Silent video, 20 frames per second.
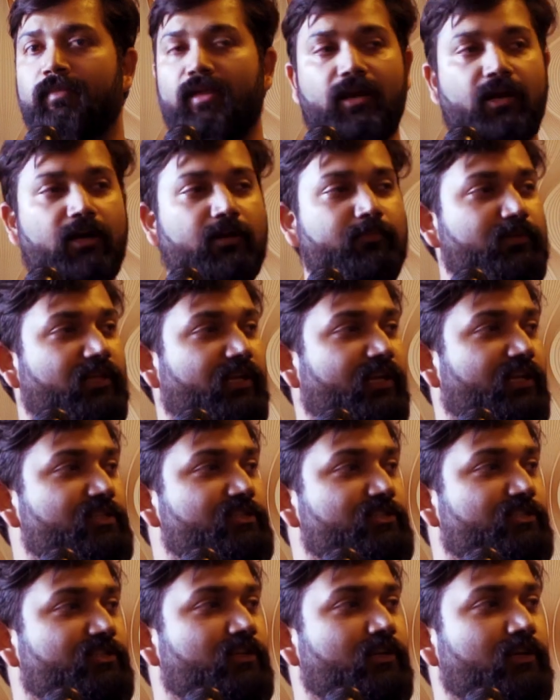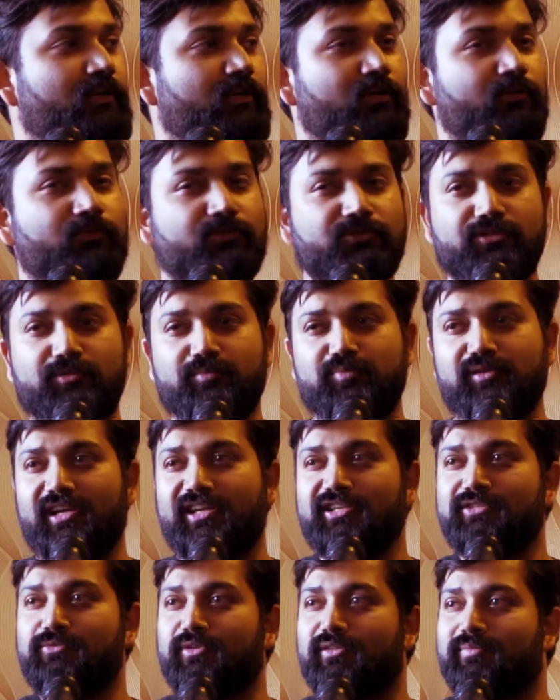Airplanes was
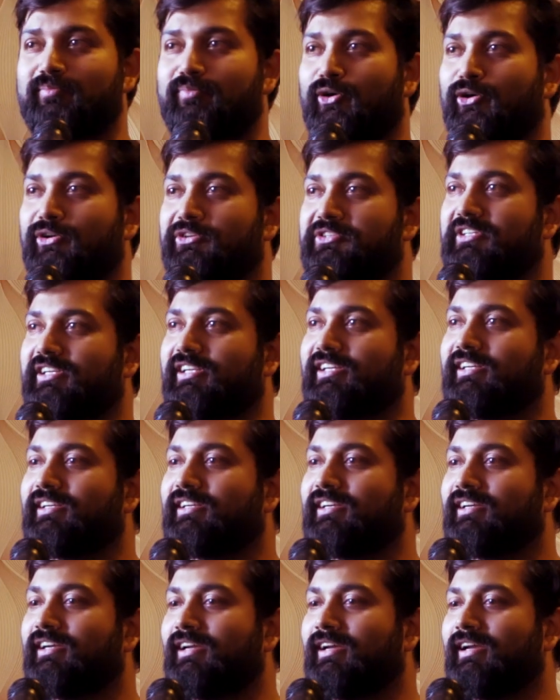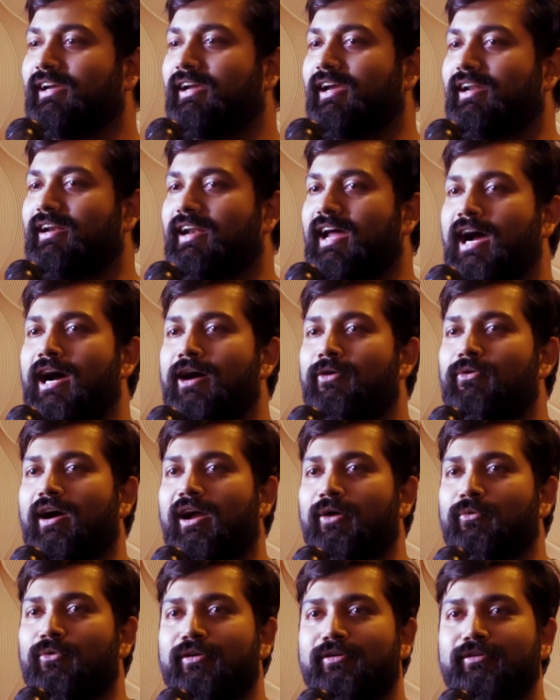replaced with poetry. And now
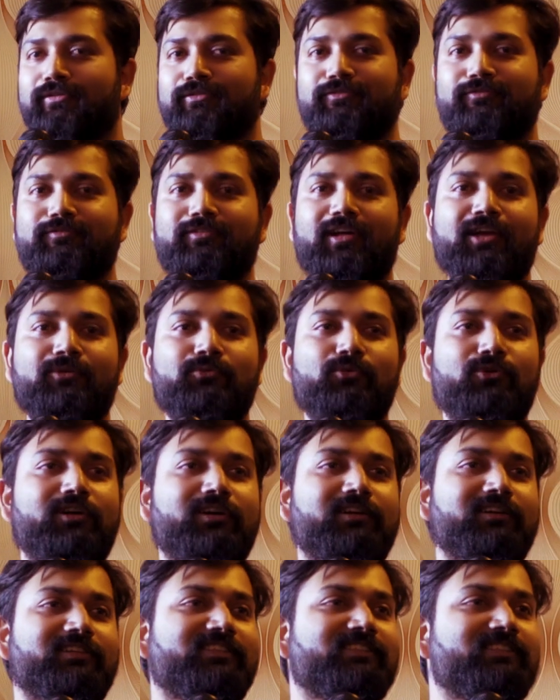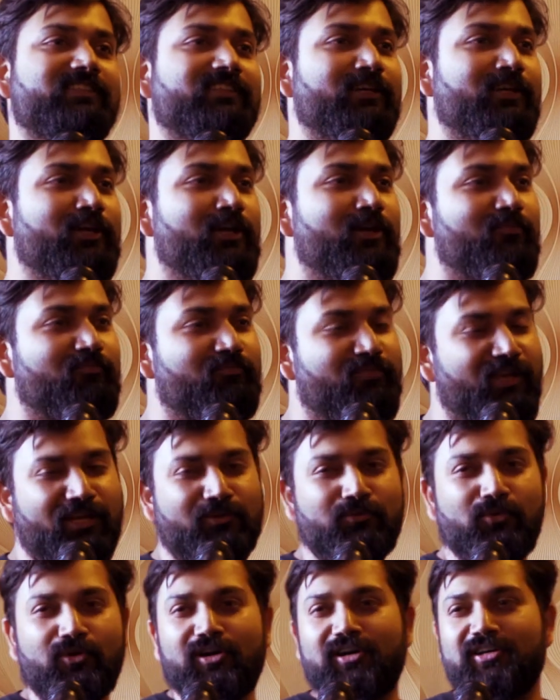I wanted to fly words.
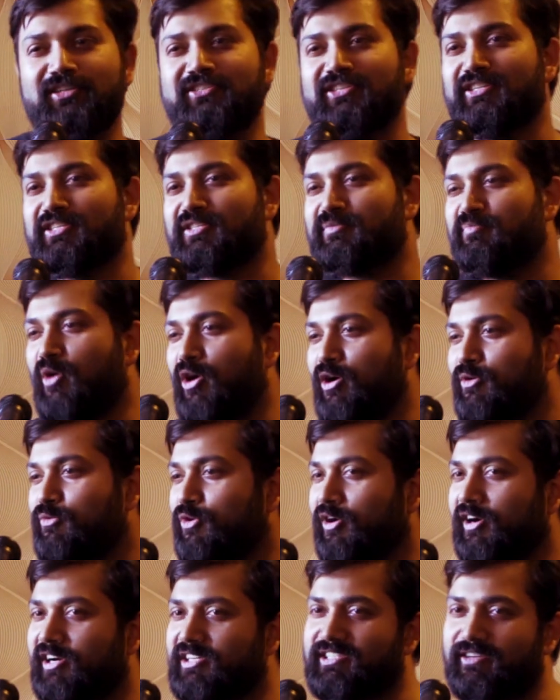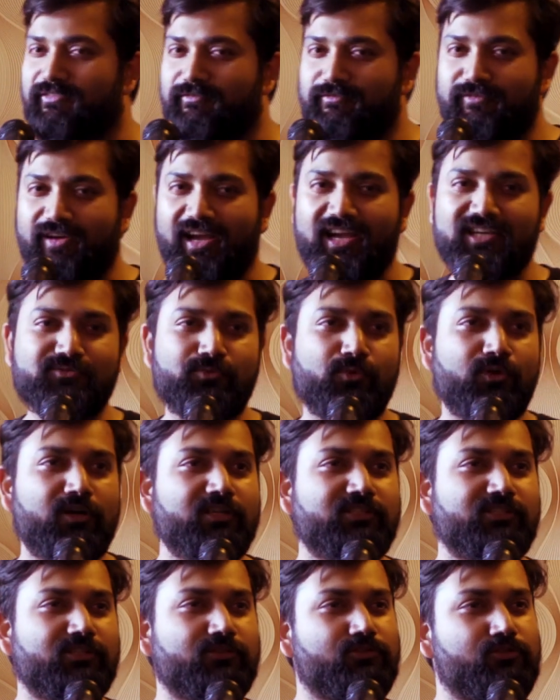Big words and small words, and fast
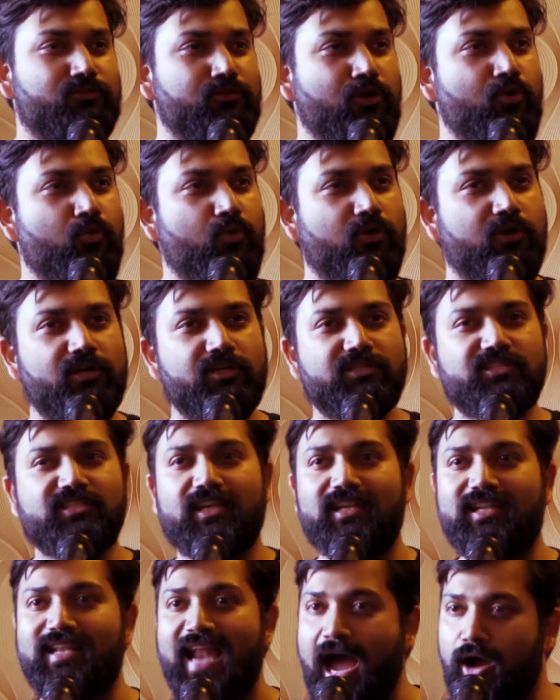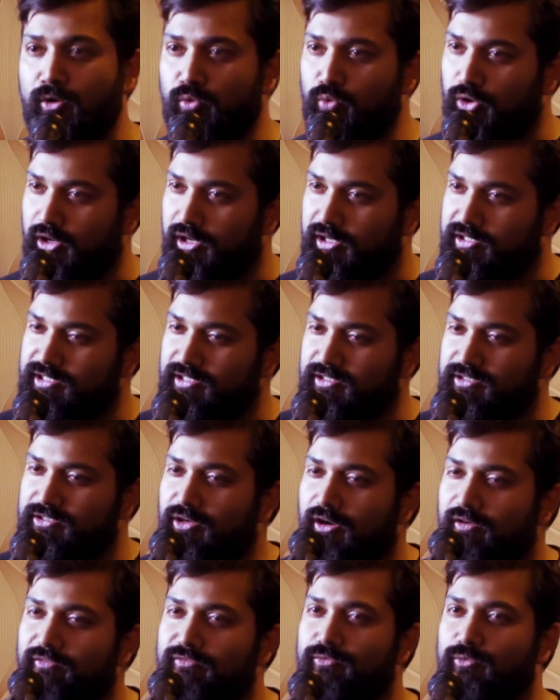words and slow words, and loud words and
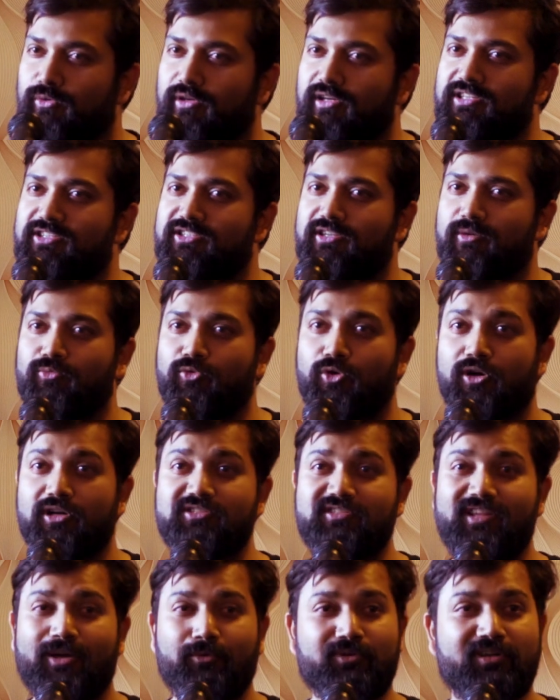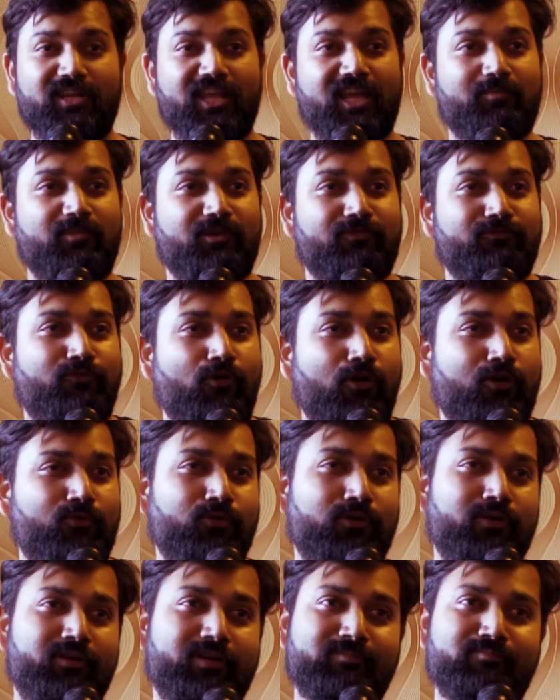soft words. Some words that would take me
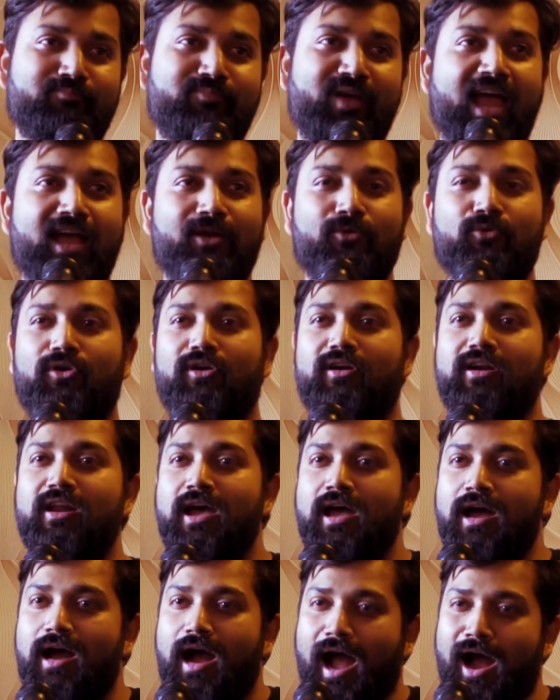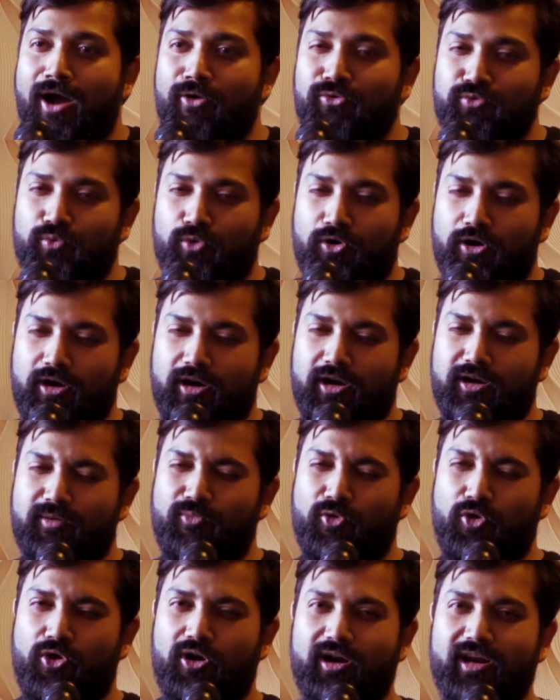forward and backward, outward,
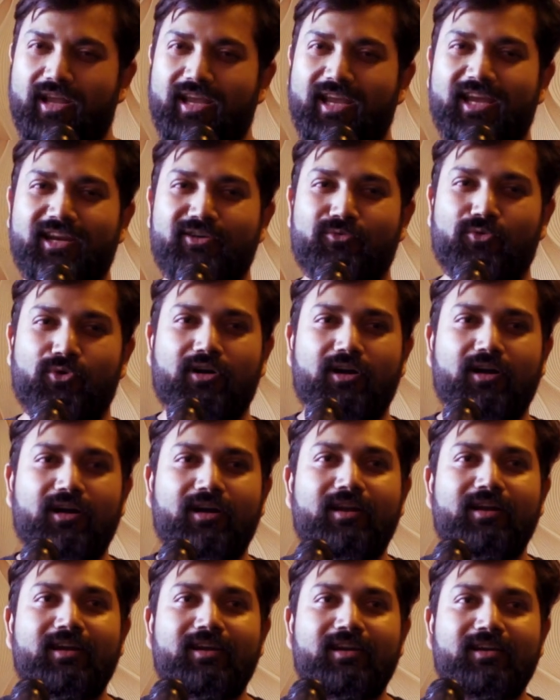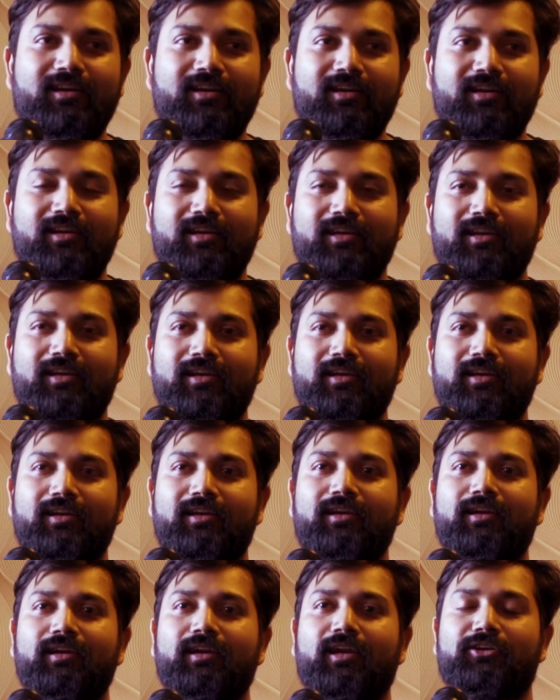more inward.
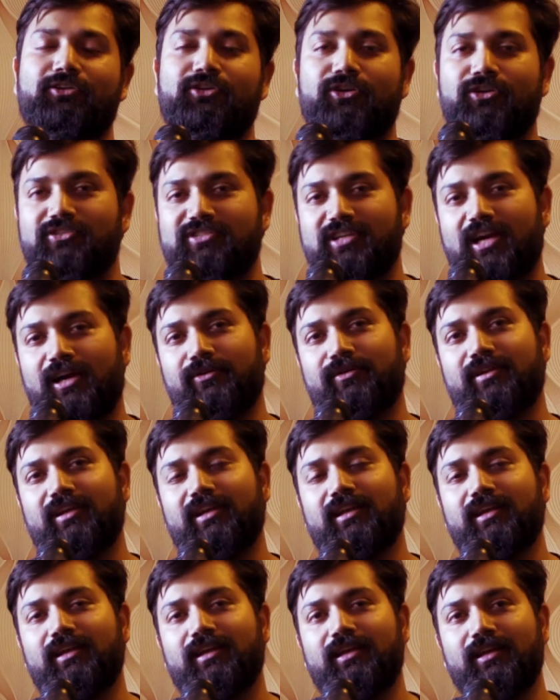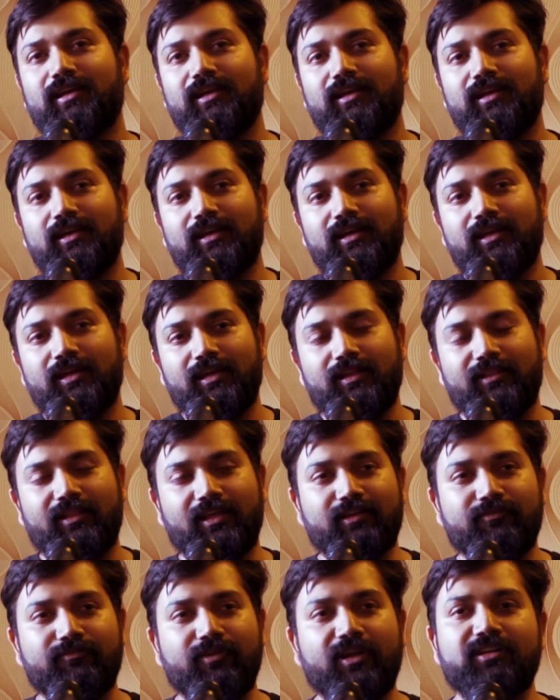And turns out,
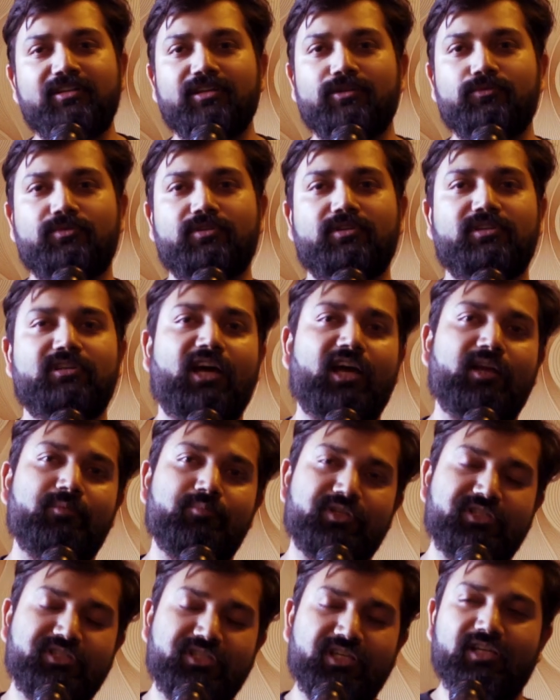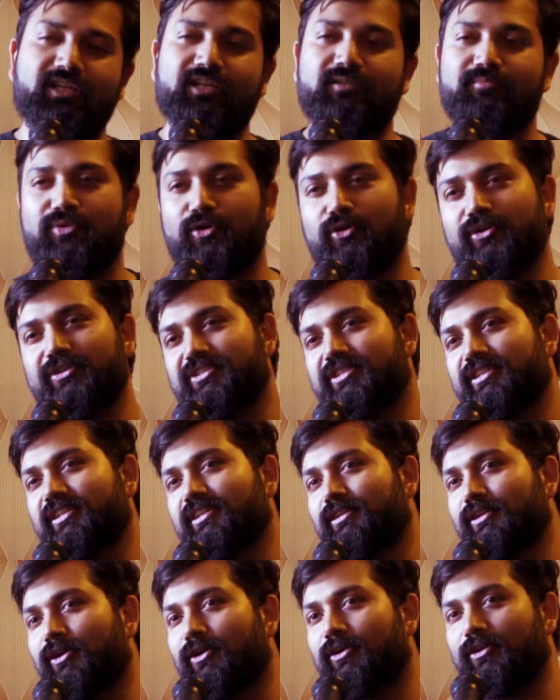they invented time machine in poetry
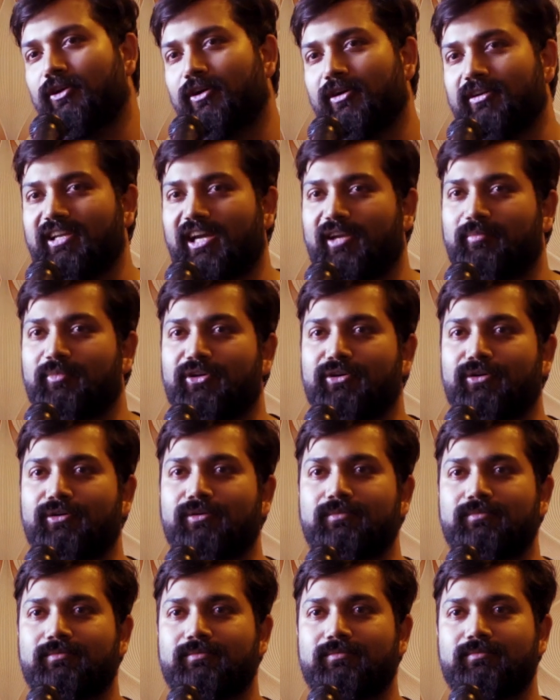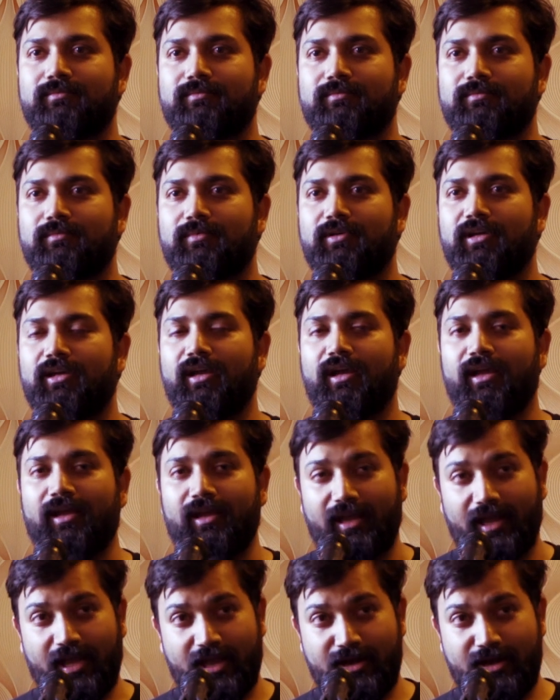a long, long time ago.